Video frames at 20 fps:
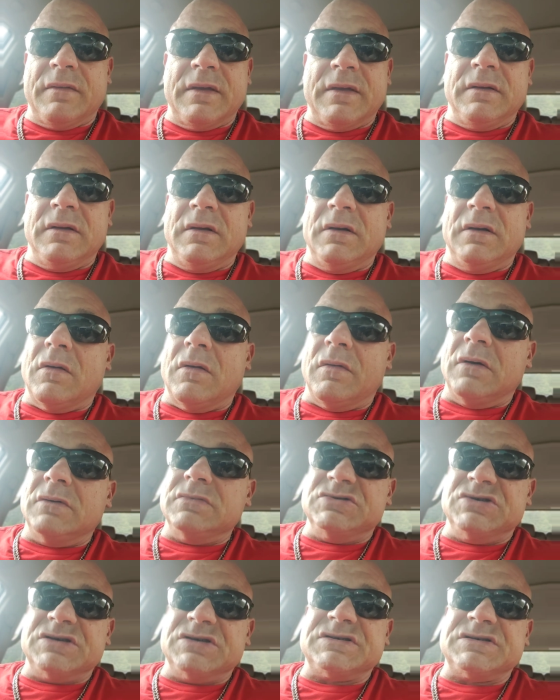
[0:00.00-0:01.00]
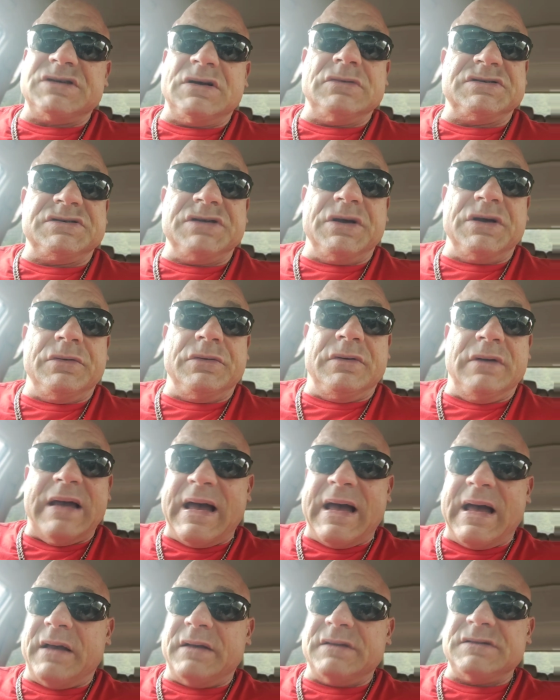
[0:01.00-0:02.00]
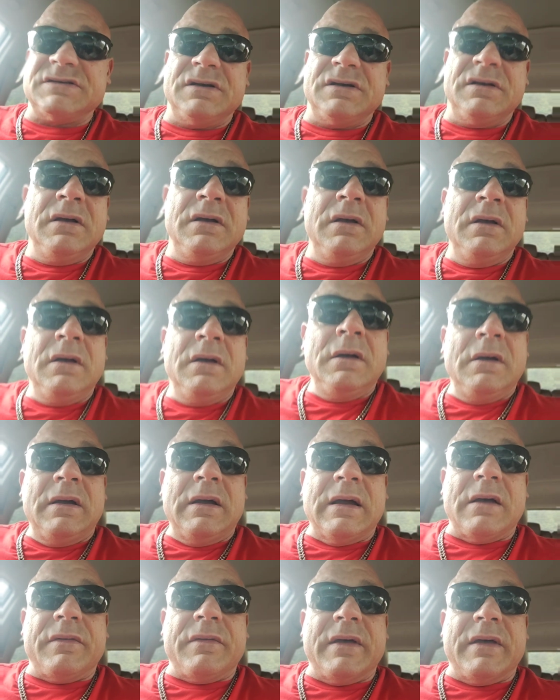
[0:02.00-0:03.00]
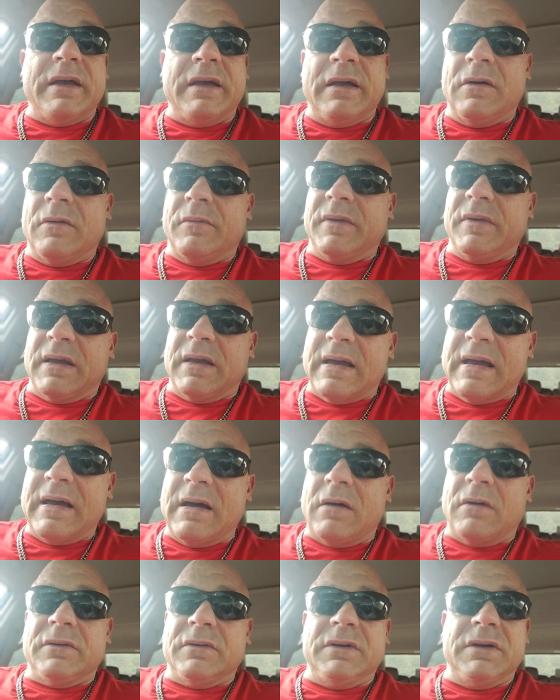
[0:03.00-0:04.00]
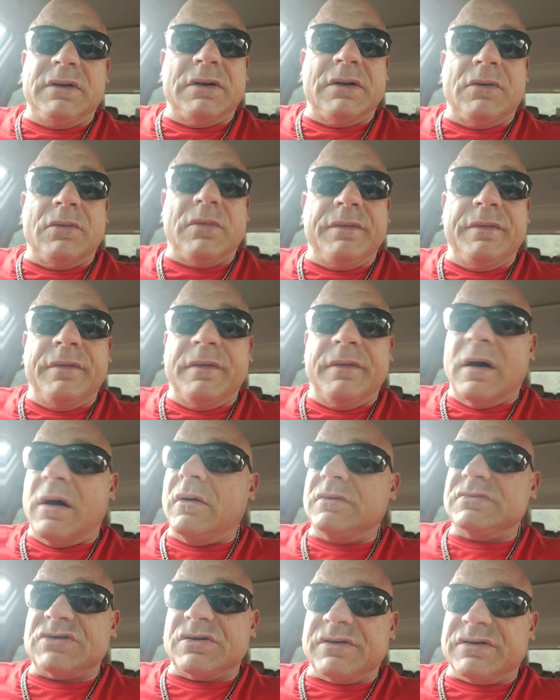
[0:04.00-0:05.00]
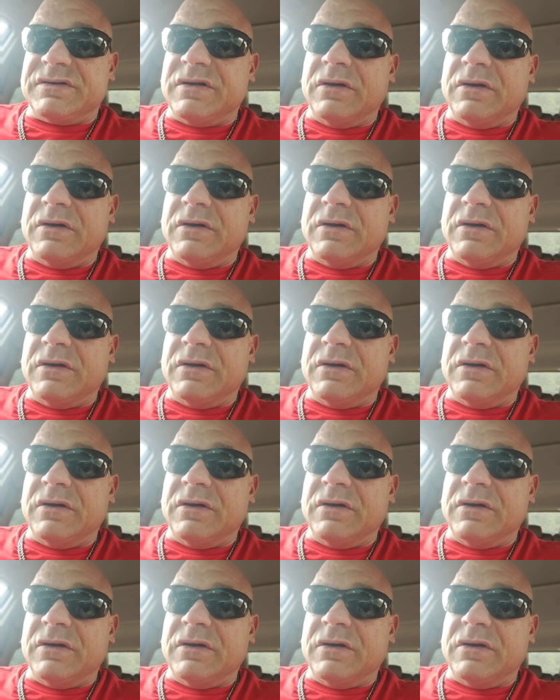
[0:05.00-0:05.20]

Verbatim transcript: you know, those, just those two guys how they helped me out. You know, when those are the two